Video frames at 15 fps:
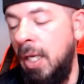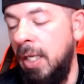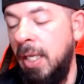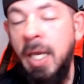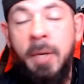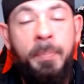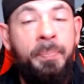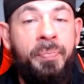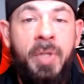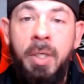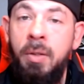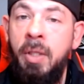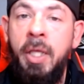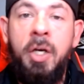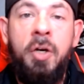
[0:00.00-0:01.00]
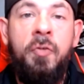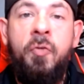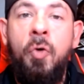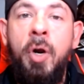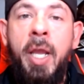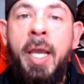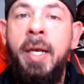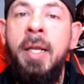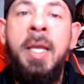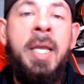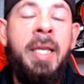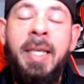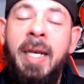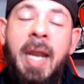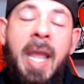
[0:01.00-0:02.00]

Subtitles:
Again, Leonard Fournette can